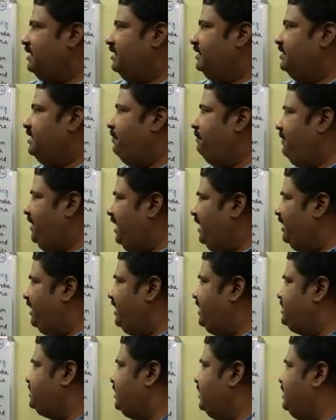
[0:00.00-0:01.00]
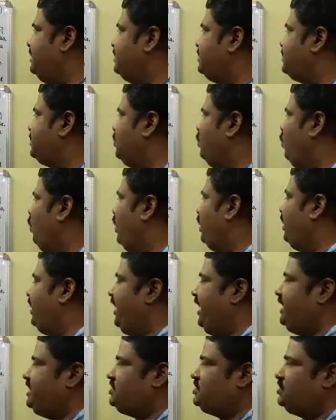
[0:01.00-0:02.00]
The main reasons were
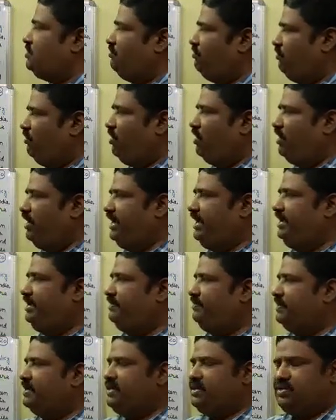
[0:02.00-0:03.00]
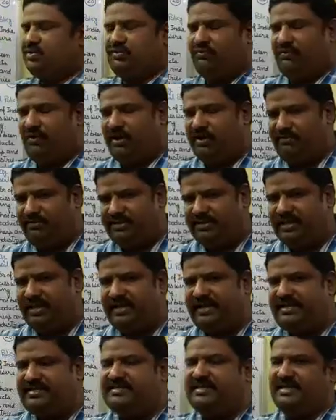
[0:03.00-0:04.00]
as following. So what were the
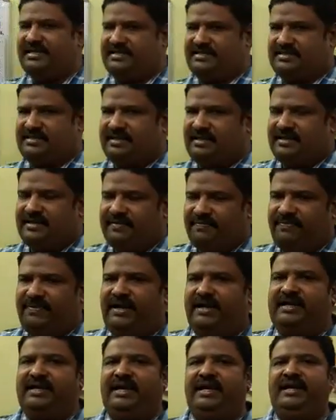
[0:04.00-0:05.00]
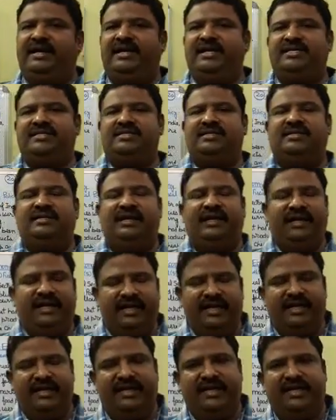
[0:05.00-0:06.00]
reasons that
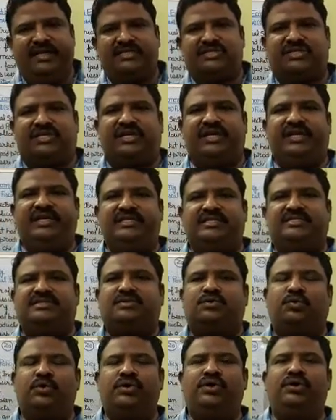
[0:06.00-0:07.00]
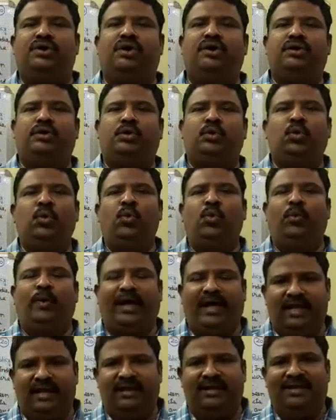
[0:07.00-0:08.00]
Indian industries could not do
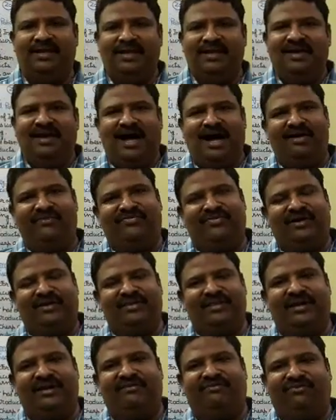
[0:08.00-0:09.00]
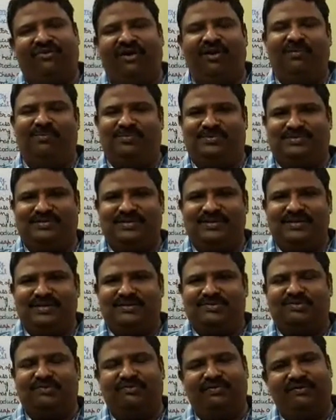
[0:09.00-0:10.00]
well after the reforms?
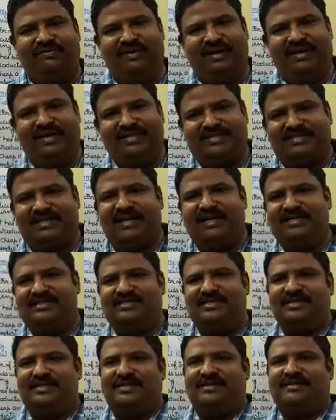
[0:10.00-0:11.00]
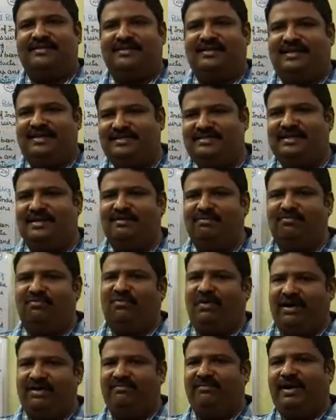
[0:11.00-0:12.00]
So we will discuss reason
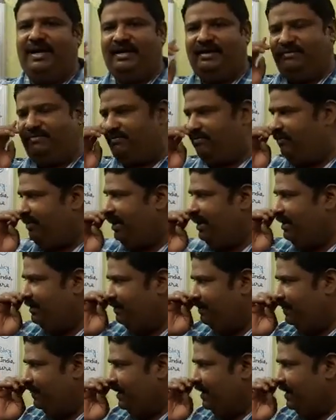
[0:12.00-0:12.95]
one by one.